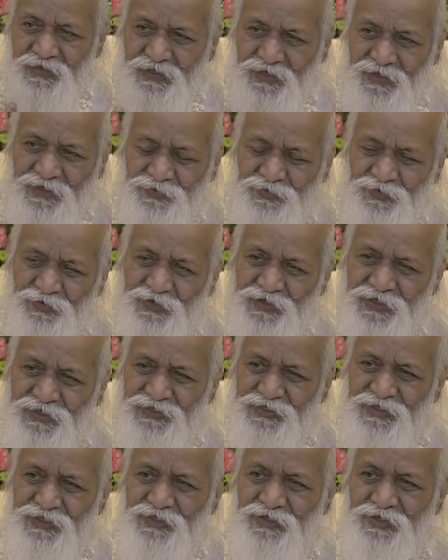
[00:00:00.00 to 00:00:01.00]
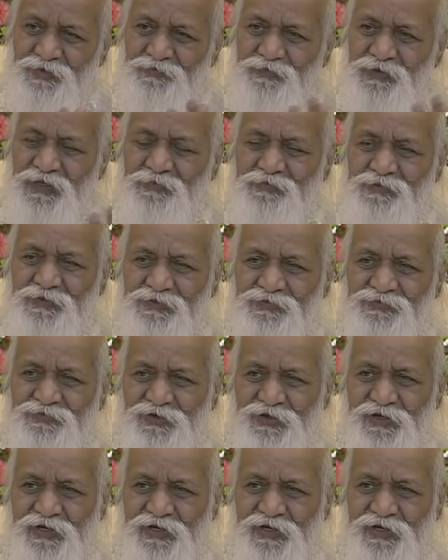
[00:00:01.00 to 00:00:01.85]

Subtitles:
educating the people for